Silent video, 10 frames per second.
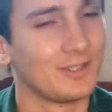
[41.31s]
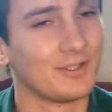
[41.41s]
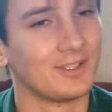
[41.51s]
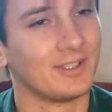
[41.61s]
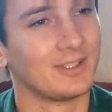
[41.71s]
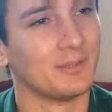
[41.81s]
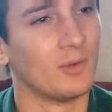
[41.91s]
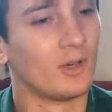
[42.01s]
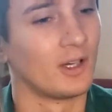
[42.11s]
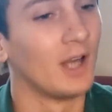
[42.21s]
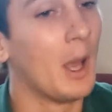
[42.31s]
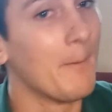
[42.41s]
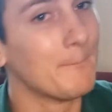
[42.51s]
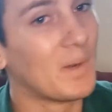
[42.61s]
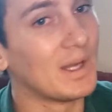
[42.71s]
You should learn more,
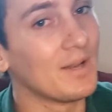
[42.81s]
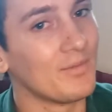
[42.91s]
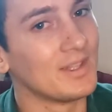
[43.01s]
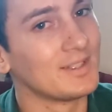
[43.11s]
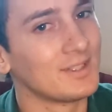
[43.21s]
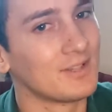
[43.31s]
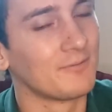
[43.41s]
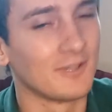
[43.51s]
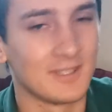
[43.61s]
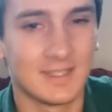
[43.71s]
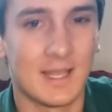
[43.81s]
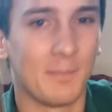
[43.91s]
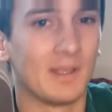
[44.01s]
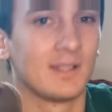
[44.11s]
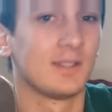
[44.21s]
but this is the first
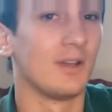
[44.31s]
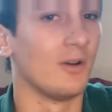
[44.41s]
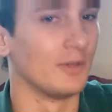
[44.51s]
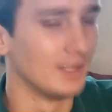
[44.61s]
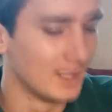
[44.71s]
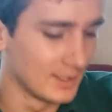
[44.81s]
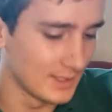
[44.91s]
stepping stone